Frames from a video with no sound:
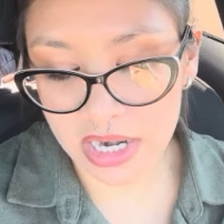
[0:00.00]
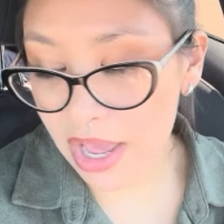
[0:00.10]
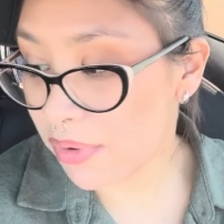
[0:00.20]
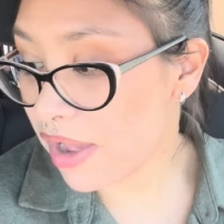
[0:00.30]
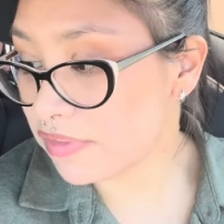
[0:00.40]
I
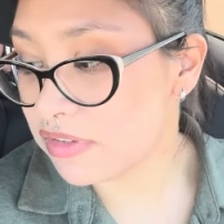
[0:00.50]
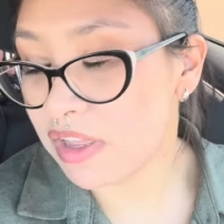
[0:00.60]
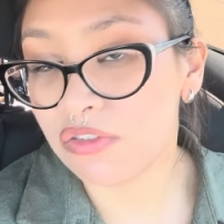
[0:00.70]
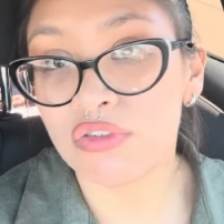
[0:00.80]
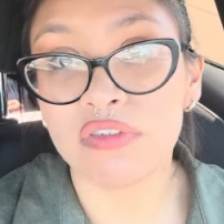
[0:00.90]
would have to
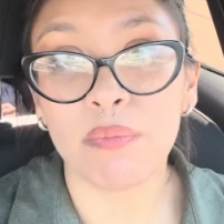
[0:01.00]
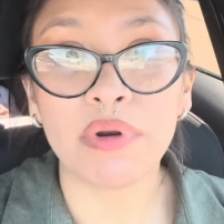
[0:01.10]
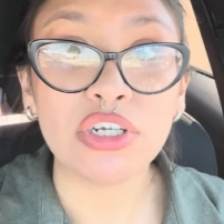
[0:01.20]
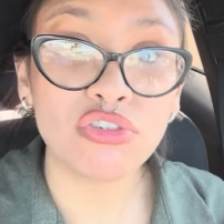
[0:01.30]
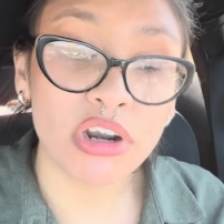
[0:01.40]
take 2
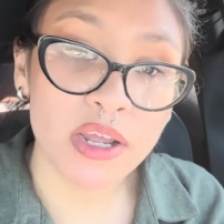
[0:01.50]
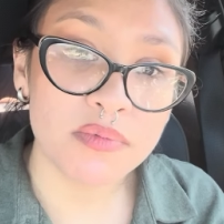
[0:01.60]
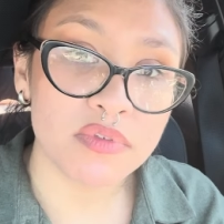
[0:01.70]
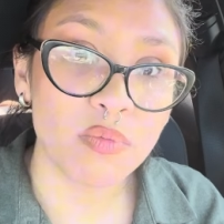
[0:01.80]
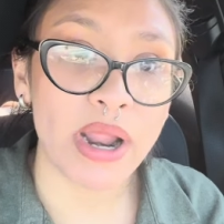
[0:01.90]
separate
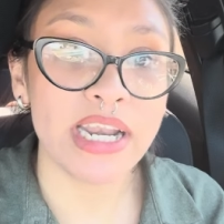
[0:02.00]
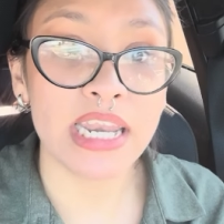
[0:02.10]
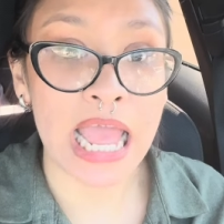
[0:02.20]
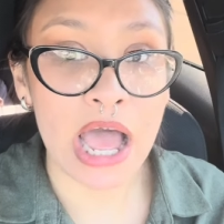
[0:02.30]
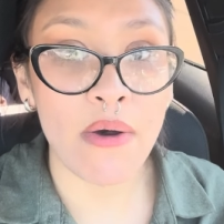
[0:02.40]
trips. Right
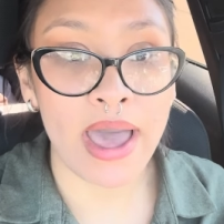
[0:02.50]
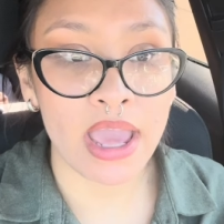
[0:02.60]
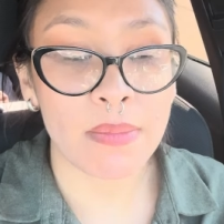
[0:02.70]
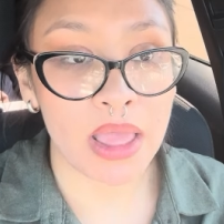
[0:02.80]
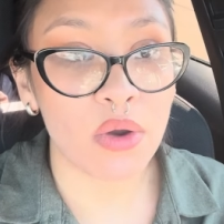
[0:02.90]
now, I
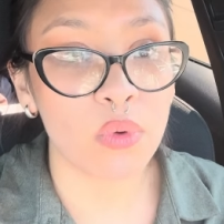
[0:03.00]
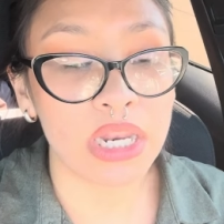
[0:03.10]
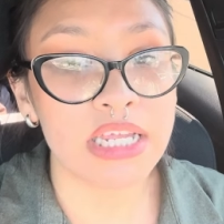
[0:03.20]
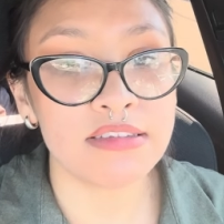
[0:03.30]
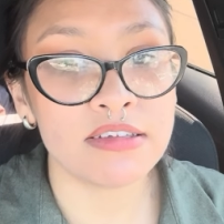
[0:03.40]
am not
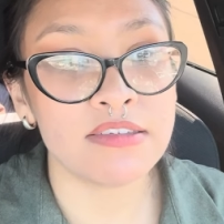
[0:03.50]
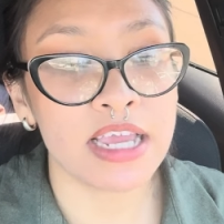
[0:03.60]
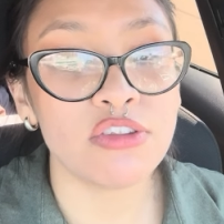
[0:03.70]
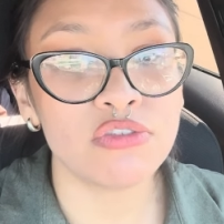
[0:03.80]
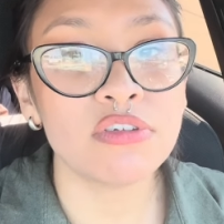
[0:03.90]
willing to
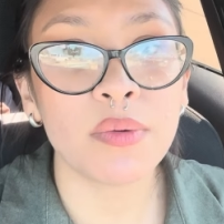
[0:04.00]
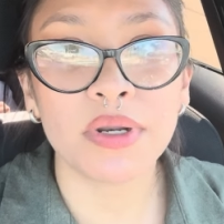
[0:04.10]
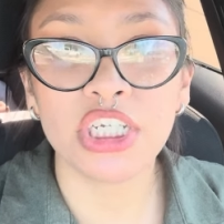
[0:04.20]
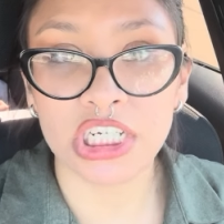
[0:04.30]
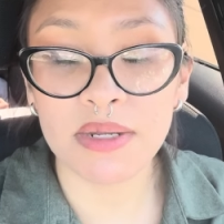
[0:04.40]
take 2
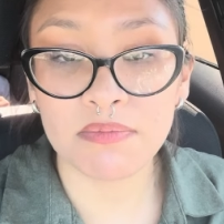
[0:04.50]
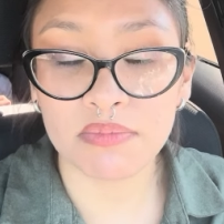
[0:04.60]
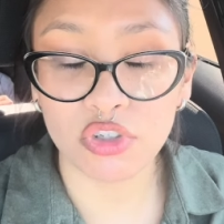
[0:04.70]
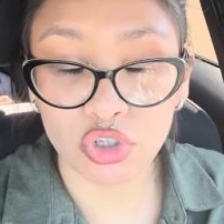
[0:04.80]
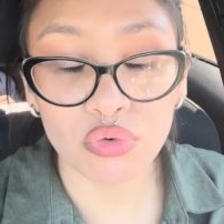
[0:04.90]
separate
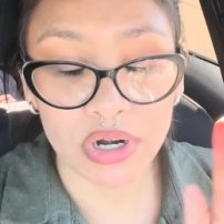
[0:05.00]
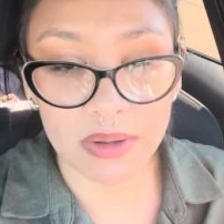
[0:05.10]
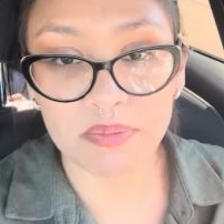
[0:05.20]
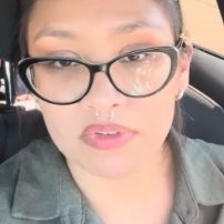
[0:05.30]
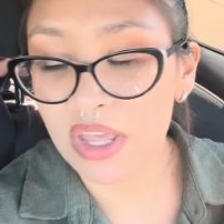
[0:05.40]

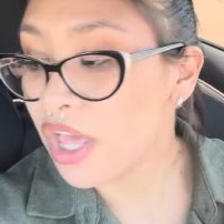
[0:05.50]
trips